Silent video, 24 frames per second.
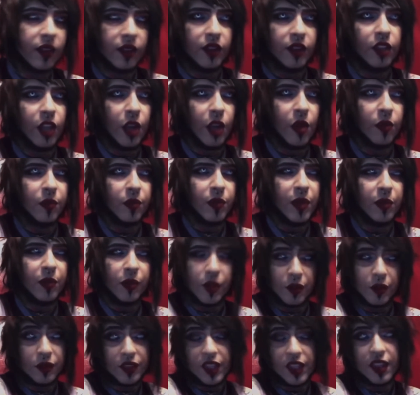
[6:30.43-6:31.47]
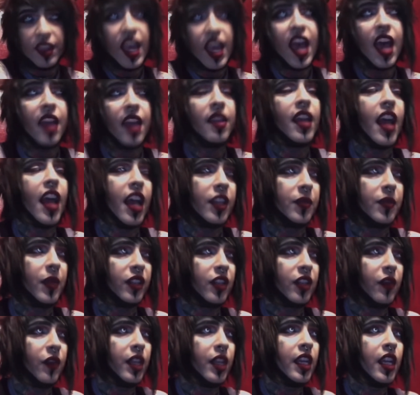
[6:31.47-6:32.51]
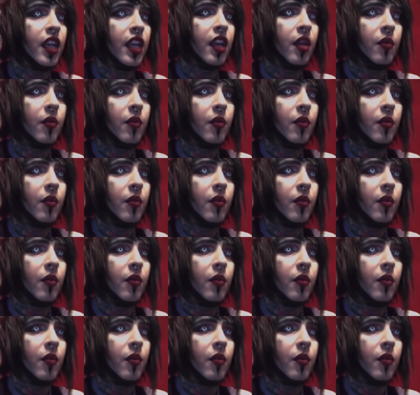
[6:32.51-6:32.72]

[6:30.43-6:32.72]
So not only does he